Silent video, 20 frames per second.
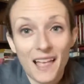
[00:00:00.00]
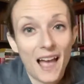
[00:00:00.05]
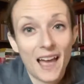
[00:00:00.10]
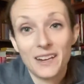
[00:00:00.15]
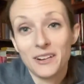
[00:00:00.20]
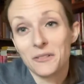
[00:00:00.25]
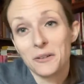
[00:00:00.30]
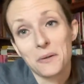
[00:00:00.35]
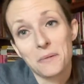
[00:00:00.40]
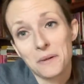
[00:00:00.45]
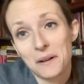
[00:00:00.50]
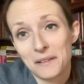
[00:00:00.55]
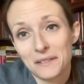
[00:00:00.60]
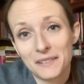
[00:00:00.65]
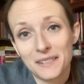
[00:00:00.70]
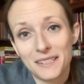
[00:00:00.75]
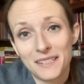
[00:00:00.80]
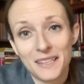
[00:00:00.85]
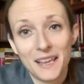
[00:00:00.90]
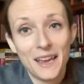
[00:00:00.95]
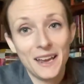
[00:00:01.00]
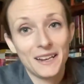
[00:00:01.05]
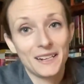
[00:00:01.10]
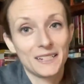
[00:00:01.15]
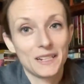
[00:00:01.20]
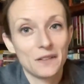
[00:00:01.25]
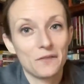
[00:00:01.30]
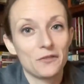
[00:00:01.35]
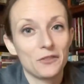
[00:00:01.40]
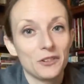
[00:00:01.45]
don't know what else to say
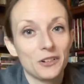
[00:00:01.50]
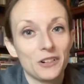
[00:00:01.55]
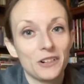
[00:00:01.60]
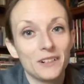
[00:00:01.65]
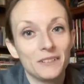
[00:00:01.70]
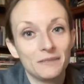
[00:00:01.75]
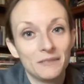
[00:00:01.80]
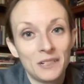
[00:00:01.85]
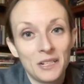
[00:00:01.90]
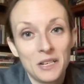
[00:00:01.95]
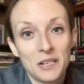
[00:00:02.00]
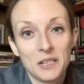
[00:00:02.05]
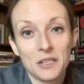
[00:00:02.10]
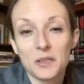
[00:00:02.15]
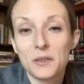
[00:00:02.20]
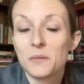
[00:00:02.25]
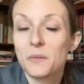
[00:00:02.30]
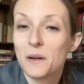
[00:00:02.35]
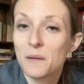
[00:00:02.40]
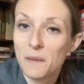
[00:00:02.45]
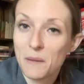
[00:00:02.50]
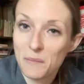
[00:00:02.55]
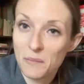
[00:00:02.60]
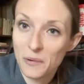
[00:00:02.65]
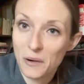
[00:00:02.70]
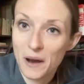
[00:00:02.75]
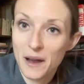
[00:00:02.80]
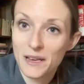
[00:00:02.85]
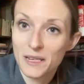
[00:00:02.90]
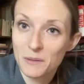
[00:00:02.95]
except for this is one of my
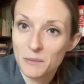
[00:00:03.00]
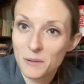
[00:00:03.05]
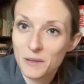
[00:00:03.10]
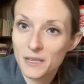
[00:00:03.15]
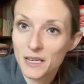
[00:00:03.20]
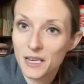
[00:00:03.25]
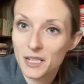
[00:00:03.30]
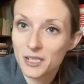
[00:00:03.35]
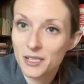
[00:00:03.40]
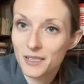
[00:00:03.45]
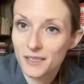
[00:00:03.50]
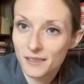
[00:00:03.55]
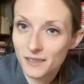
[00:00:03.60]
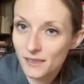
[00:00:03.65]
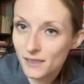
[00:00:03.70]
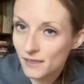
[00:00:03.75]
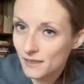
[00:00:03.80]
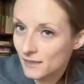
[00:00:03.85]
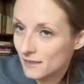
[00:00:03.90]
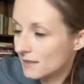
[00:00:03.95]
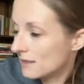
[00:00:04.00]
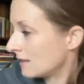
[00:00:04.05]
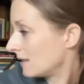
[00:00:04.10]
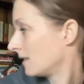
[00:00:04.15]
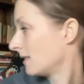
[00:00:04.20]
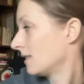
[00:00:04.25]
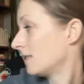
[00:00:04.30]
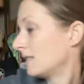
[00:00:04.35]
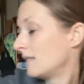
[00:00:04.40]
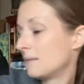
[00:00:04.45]
prized possessions,
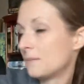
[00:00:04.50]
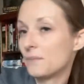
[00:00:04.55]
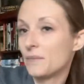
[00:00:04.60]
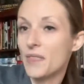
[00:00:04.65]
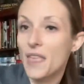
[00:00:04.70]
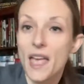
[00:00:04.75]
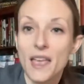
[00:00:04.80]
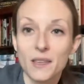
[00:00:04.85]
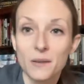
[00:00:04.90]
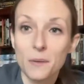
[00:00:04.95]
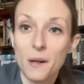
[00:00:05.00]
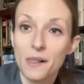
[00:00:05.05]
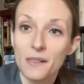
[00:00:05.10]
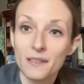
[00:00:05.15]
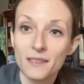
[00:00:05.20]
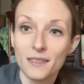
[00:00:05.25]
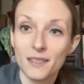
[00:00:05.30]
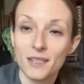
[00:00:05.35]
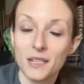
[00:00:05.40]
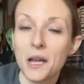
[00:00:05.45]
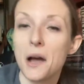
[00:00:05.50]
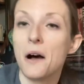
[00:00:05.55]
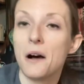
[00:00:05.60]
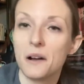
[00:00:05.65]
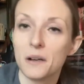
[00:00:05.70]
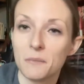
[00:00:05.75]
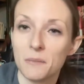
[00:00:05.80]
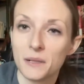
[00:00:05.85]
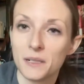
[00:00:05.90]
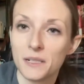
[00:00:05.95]
as well as the
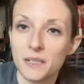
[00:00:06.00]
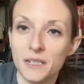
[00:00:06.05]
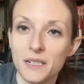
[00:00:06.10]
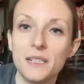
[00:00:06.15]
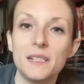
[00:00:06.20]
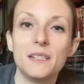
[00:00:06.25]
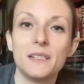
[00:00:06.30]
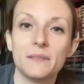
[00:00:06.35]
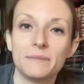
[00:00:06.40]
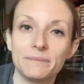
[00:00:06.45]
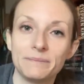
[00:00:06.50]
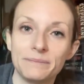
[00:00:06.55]
dog, but she...